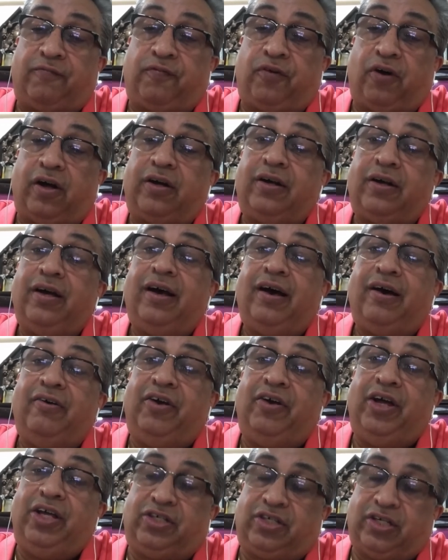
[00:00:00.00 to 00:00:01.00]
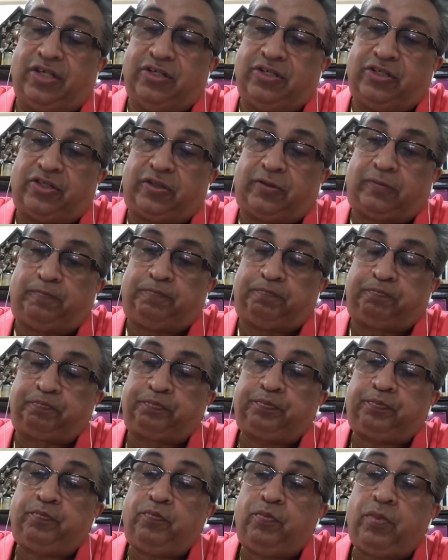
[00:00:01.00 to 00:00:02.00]
for reasons.
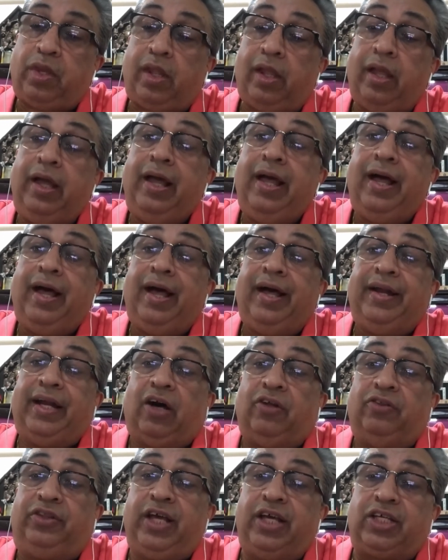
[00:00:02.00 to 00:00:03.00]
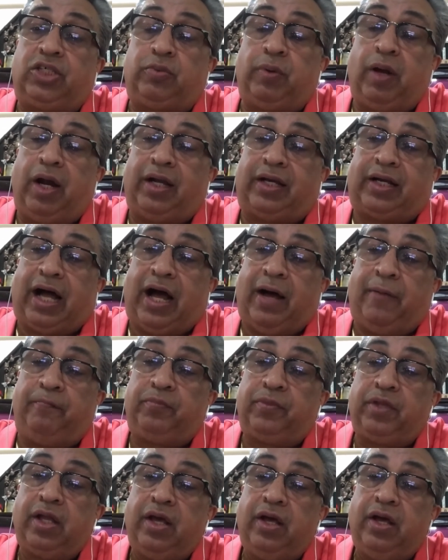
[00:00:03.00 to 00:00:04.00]
Now, this will
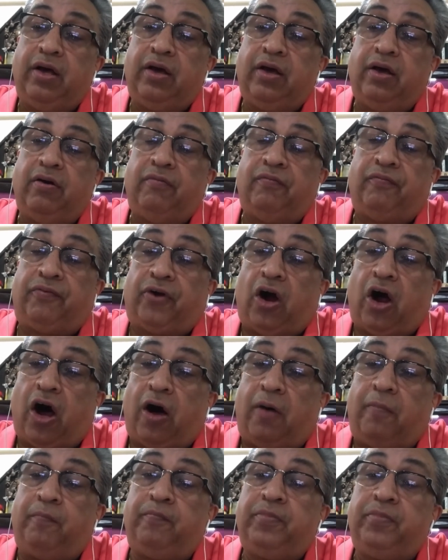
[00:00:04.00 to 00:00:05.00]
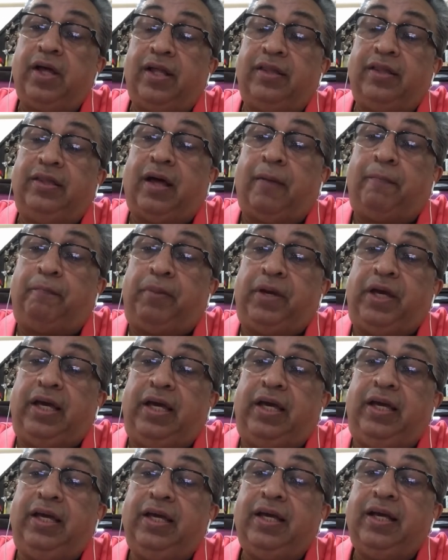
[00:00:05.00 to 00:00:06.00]
come from the
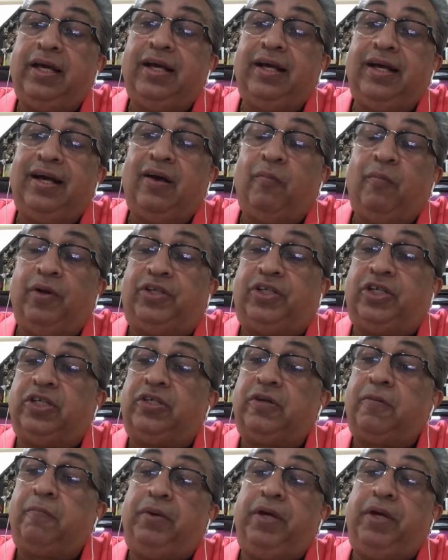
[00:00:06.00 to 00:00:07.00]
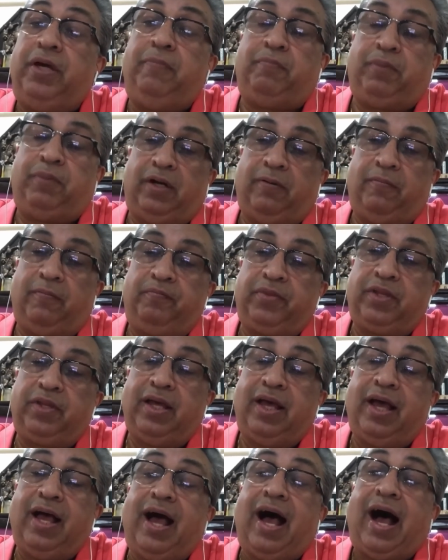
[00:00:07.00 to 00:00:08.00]
P, which is people.
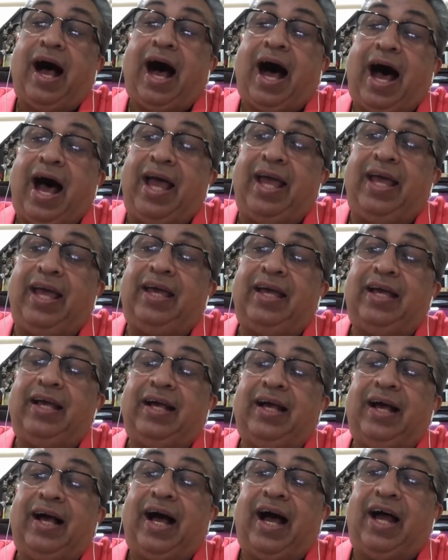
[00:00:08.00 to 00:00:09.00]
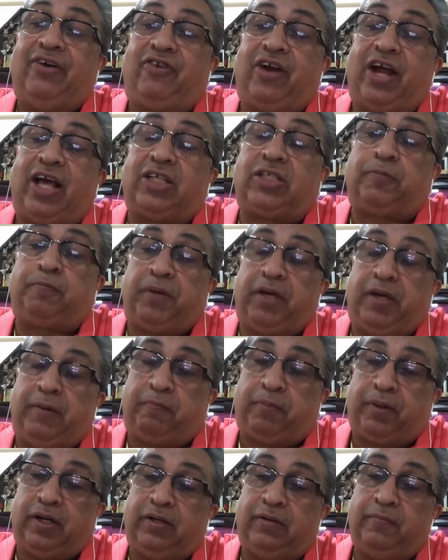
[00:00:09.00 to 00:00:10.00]
I address
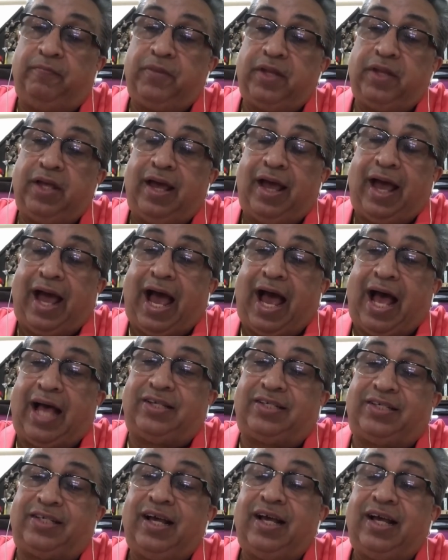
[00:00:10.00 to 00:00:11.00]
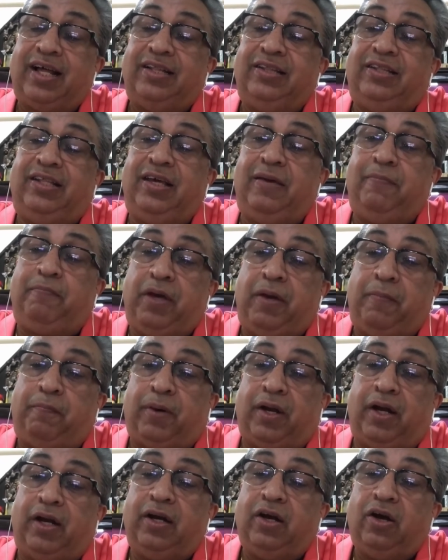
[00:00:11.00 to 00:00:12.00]
people as the
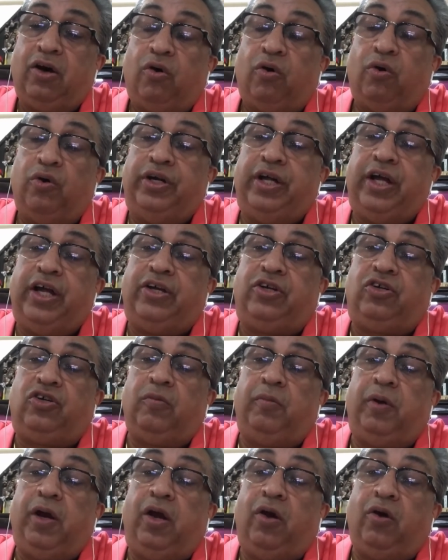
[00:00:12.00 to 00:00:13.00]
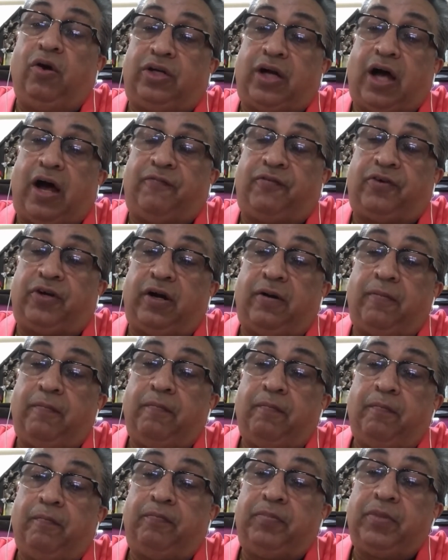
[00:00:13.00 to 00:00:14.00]
people who need to be looked after
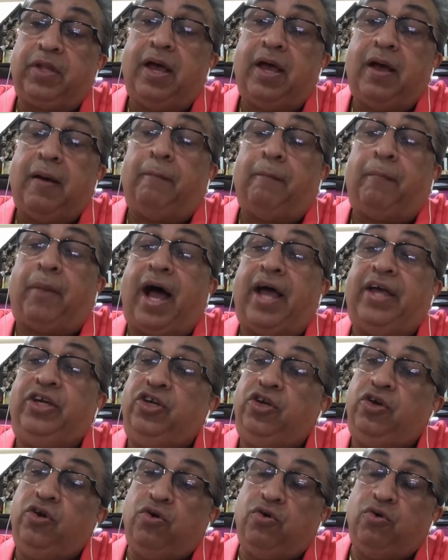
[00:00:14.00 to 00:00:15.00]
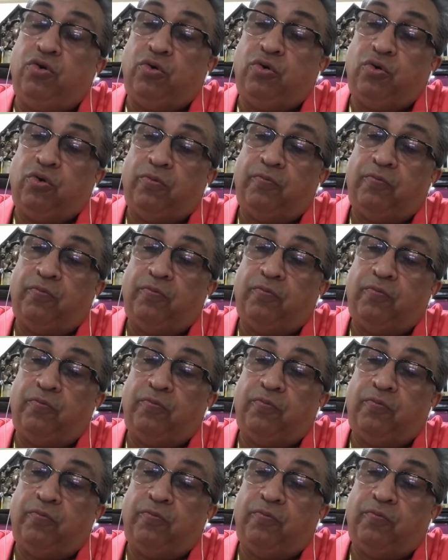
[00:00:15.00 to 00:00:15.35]
by you.